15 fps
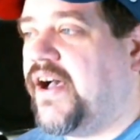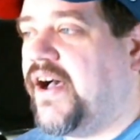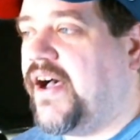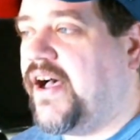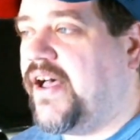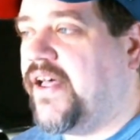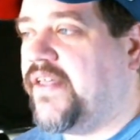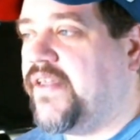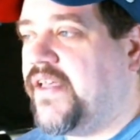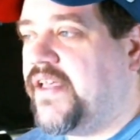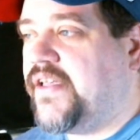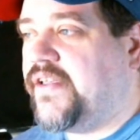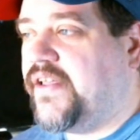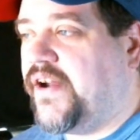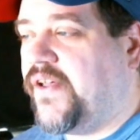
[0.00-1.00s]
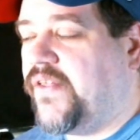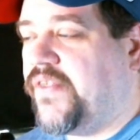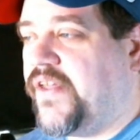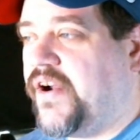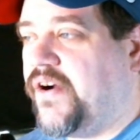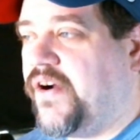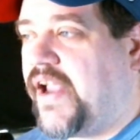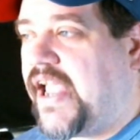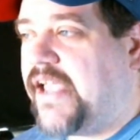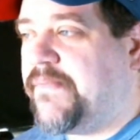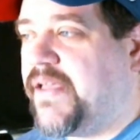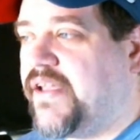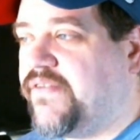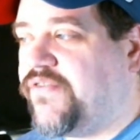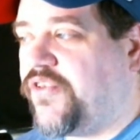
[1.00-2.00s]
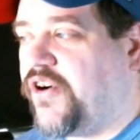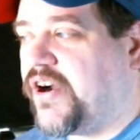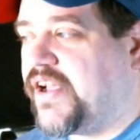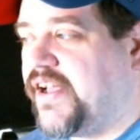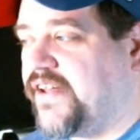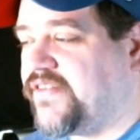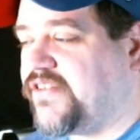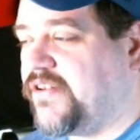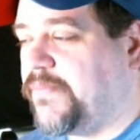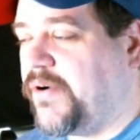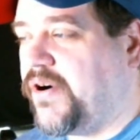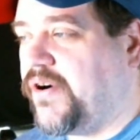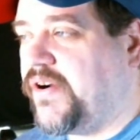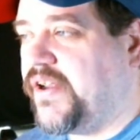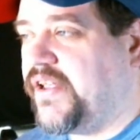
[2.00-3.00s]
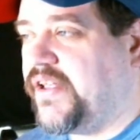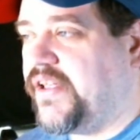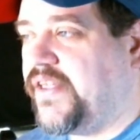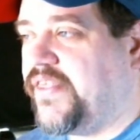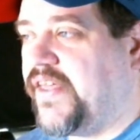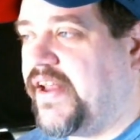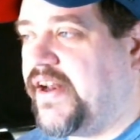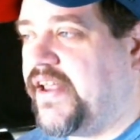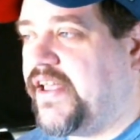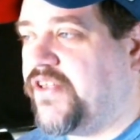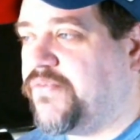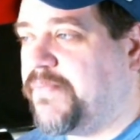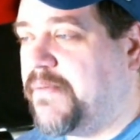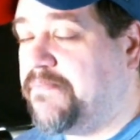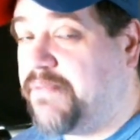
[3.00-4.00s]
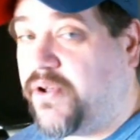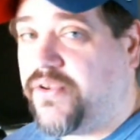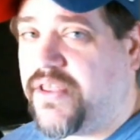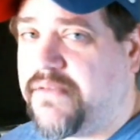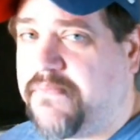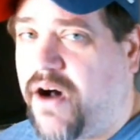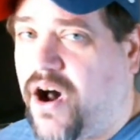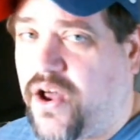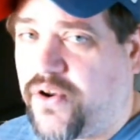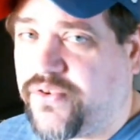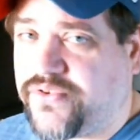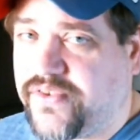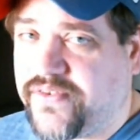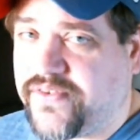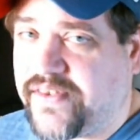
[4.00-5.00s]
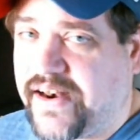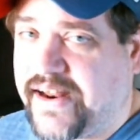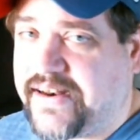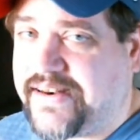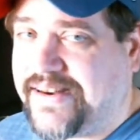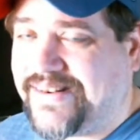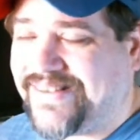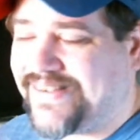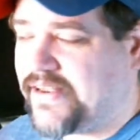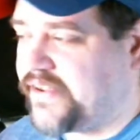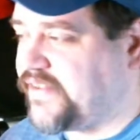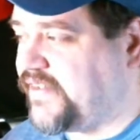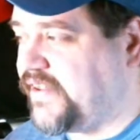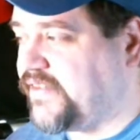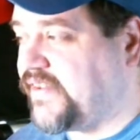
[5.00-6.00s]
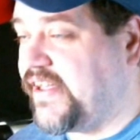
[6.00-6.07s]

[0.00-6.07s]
Uh, you know, they're aiming for a customer that has been building models since the 1960s.